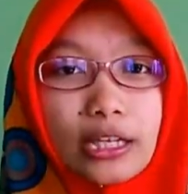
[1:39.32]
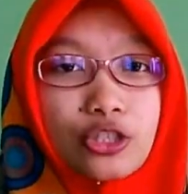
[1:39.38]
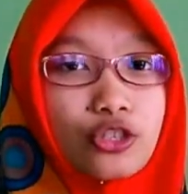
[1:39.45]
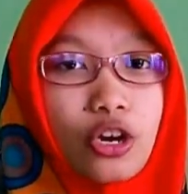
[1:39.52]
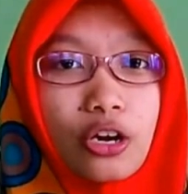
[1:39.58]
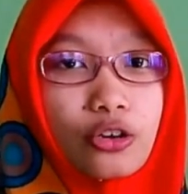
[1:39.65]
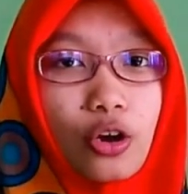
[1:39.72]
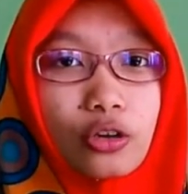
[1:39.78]

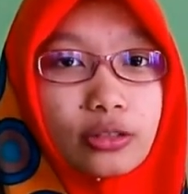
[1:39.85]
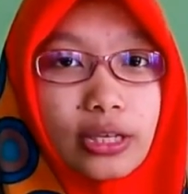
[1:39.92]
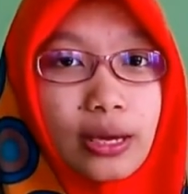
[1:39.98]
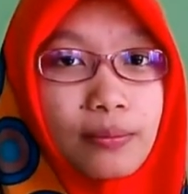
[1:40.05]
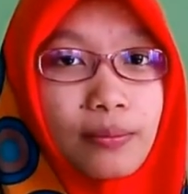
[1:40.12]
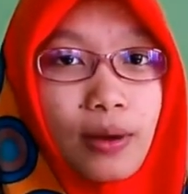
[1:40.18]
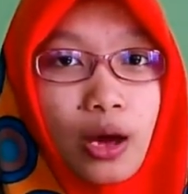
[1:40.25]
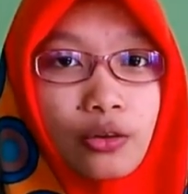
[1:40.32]
It's not
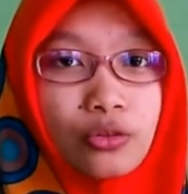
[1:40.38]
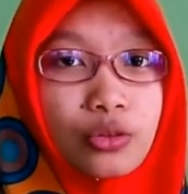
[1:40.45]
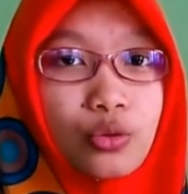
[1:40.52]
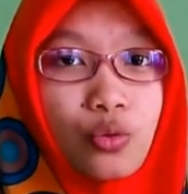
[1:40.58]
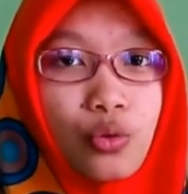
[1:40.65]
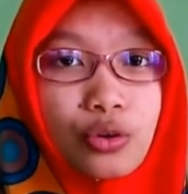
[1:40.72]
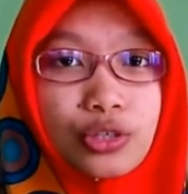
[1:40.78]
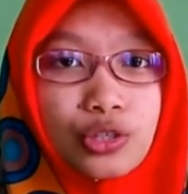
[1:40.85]
only
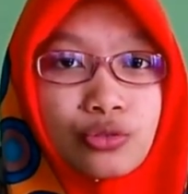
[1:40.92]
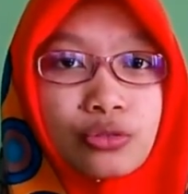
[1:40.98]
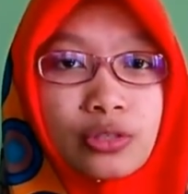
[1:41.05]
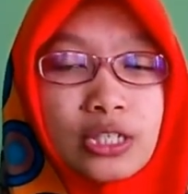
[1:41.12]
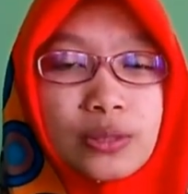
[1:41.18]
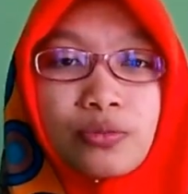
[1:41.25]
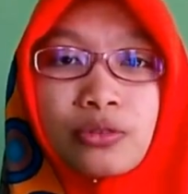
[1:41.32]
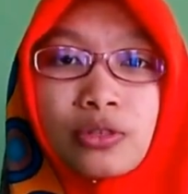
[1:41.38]
about your
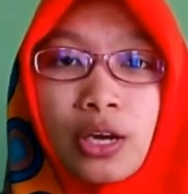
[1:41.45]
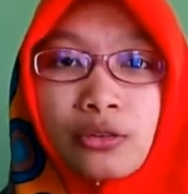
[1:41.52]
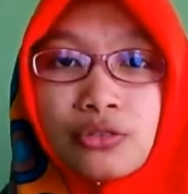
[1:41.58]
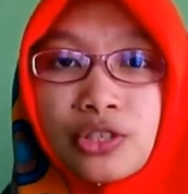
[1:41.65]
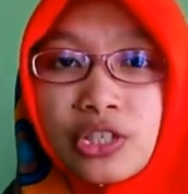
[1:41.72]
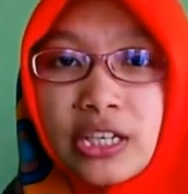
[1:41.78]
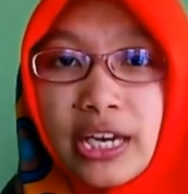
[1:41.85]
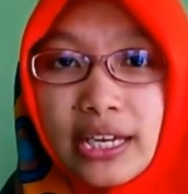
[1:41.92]
students'
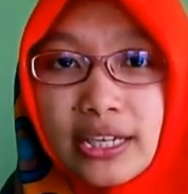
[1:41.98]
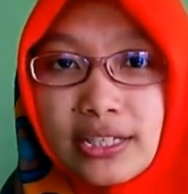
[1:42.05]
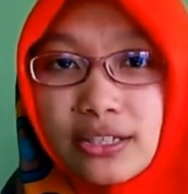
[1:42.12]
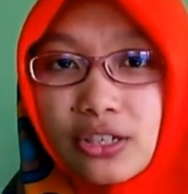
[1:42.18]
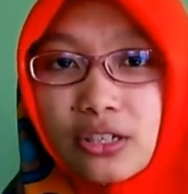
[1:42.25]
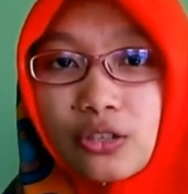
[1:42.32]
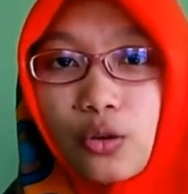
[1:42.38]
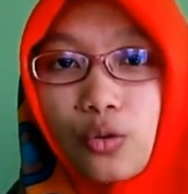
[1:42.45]

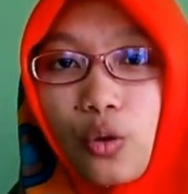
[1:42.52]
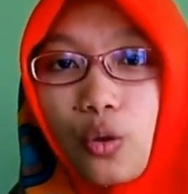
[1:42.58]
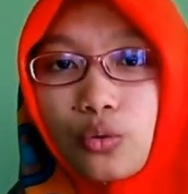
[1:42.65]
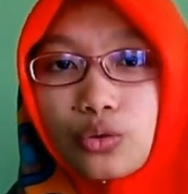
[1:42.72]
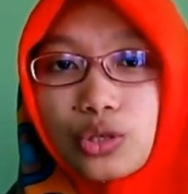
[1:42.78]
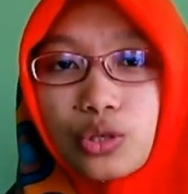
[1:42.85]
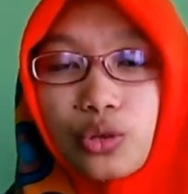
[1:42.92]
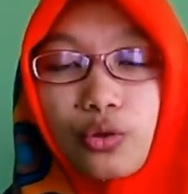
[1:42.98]
pronunciation or
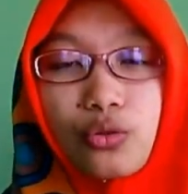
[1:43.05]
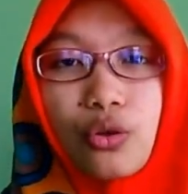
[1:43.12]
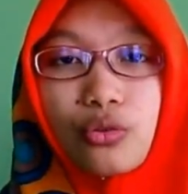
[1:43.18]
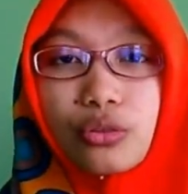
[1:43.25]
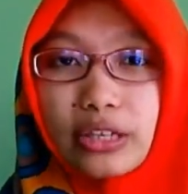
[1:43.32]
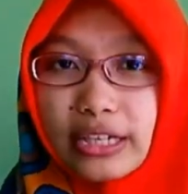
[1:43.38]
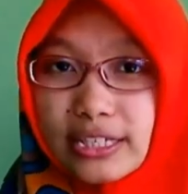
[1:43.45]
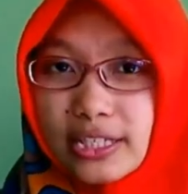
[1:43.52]
also
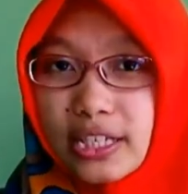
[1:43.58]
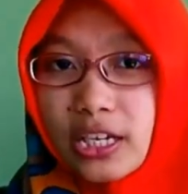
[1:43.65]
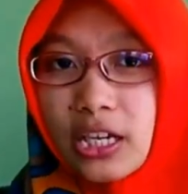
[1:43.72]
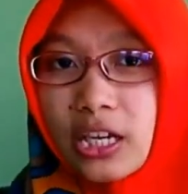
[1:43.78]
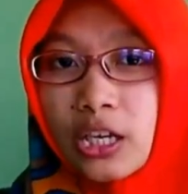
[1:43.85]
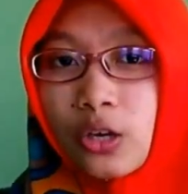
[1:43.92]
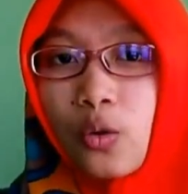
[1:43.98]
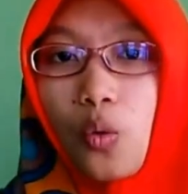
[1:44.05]
their
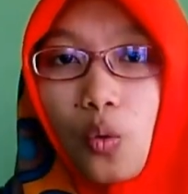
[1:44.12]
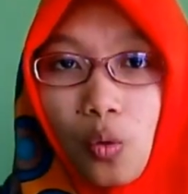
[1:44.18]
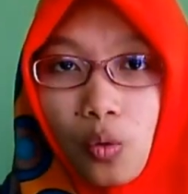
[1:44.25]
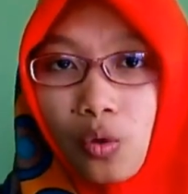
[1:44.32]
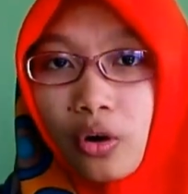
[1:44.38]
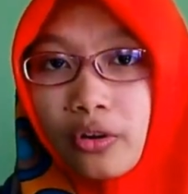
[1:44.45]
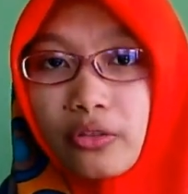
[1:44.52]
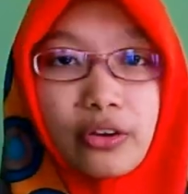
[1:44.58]
listening
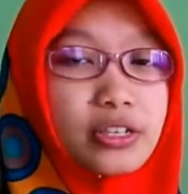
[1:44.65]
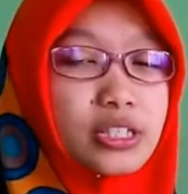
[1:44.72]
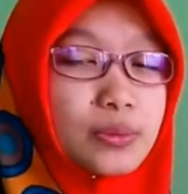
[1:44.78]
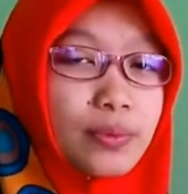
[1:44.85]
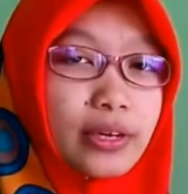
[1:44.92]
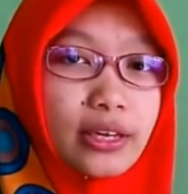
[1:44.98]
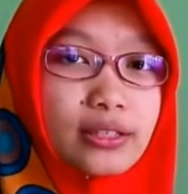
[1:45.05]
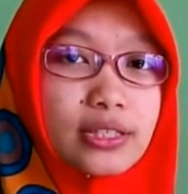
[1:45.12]
or their
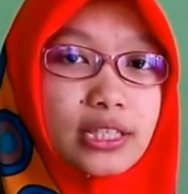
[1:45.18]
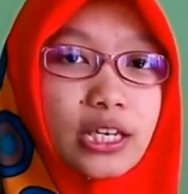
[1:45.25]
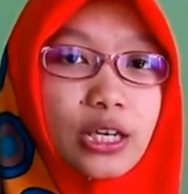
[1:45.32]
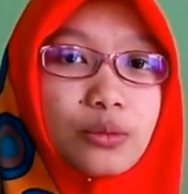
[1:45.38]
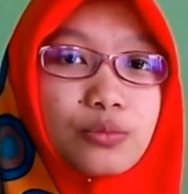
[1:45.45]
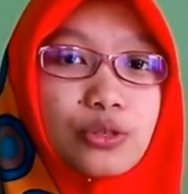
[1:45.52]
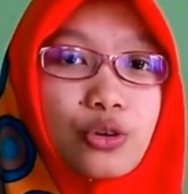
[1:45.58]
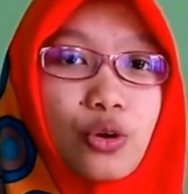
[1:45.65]
speaking
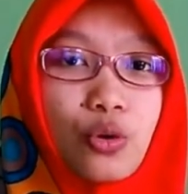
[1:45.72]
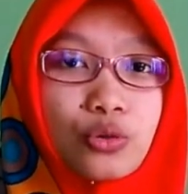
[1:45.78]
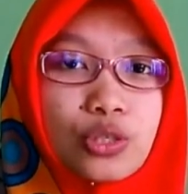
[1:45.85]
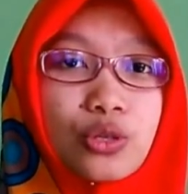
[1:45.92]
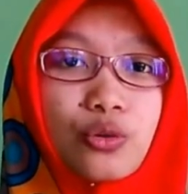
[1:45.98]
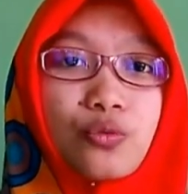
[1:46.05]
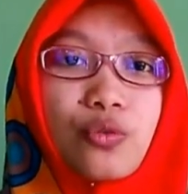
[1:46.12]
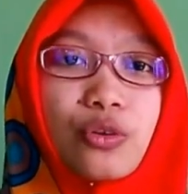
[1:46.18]
skill, but
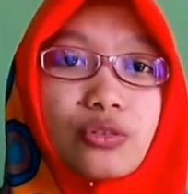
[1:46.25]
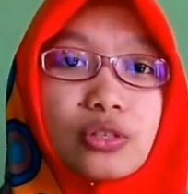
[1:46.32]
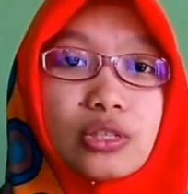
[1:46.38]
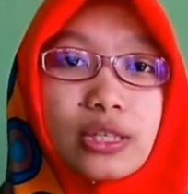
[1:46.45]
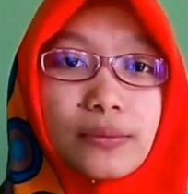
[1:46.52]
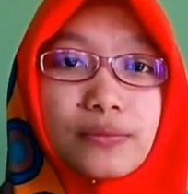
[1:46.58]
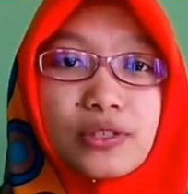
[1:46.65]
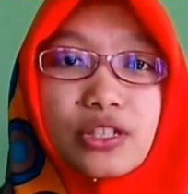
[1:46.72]
also for
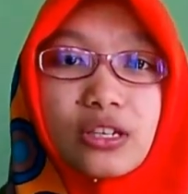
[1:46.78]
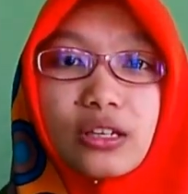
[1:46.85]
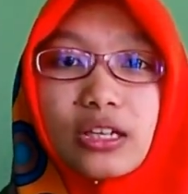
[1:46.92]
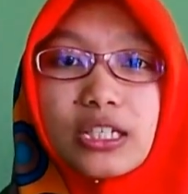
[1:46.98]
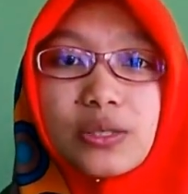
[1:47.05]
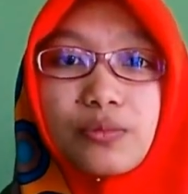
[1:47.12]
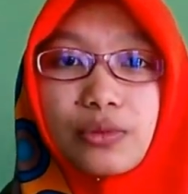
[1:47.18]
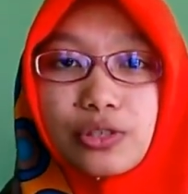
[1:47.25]
the
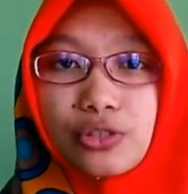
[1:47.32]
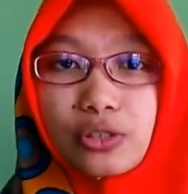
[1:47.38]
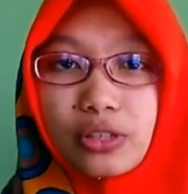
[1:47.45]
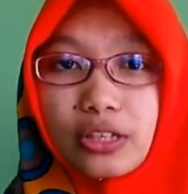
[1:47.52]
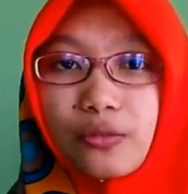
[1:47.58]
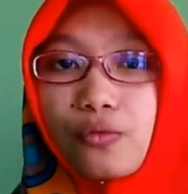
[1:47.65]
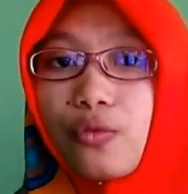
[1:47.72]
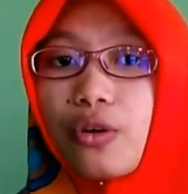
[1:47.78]
sub-skill,
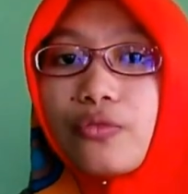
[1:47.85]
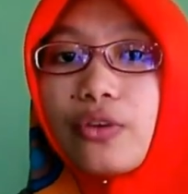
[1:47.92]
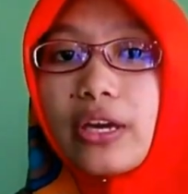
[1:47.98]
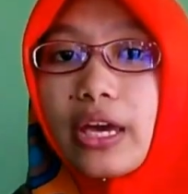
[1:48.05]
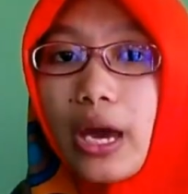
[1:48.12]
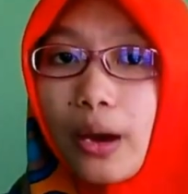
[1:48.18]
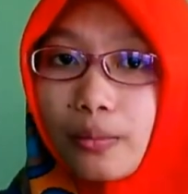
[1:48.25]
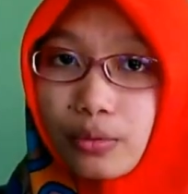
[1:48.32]
especially for
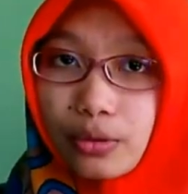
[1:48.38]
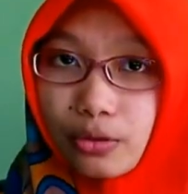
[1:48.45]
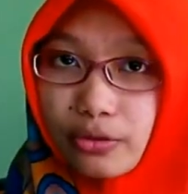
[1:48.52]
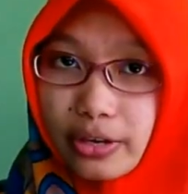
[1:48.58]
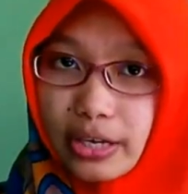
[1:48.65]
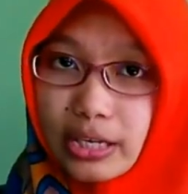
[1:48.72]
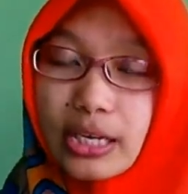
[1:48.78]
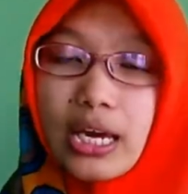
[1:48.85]

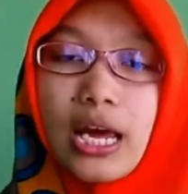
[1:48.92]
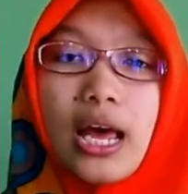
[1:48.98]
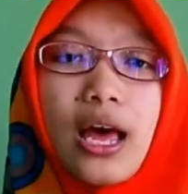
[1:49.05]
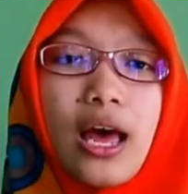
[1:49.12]
vocabulary.